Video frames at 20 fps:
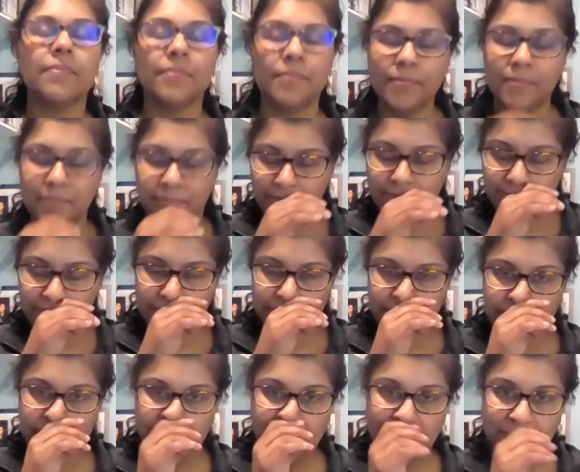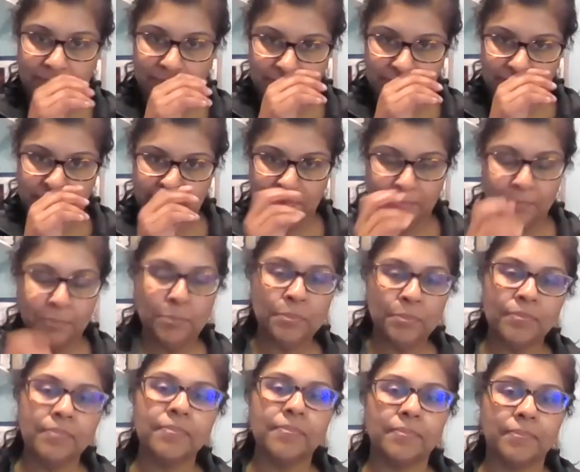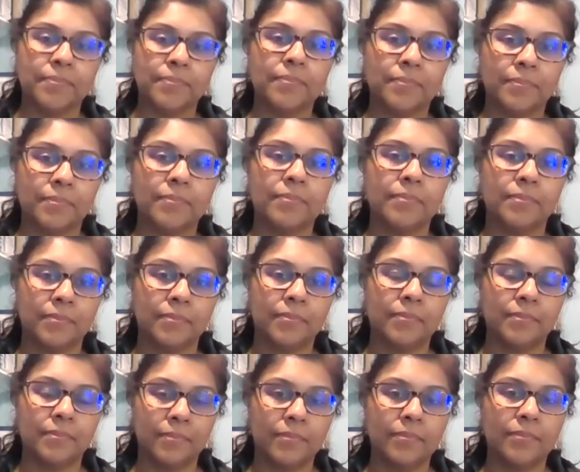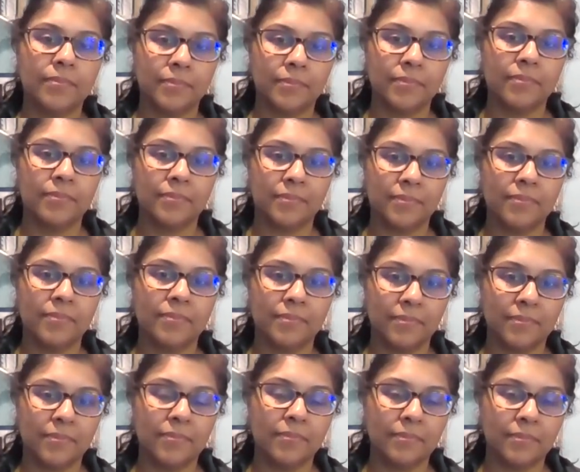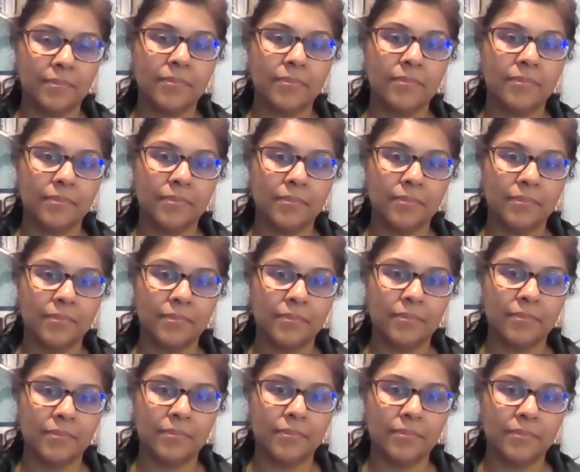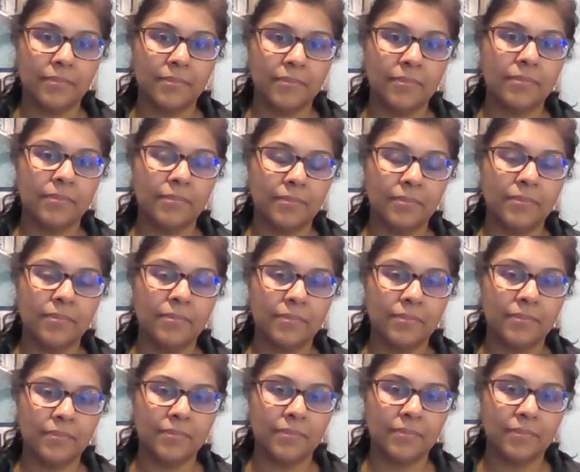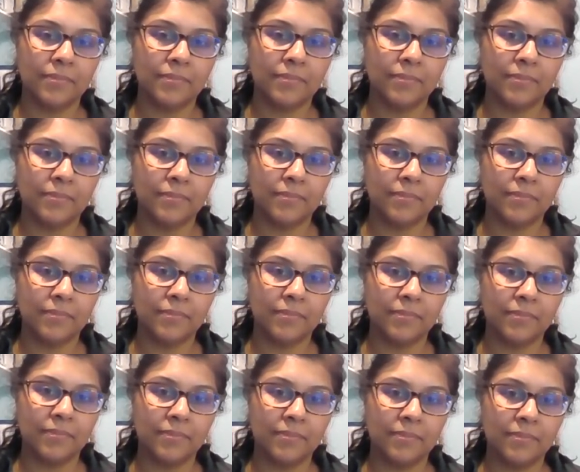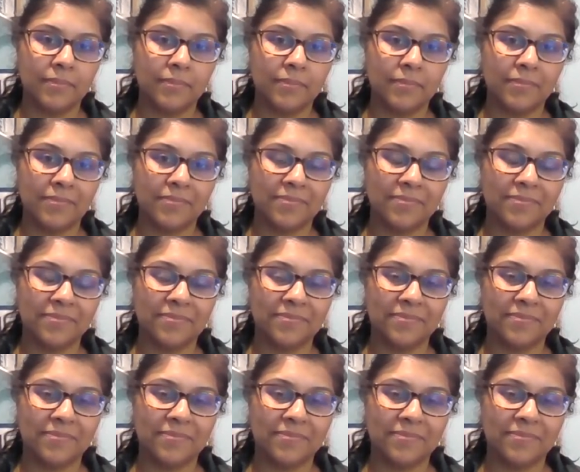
(silent)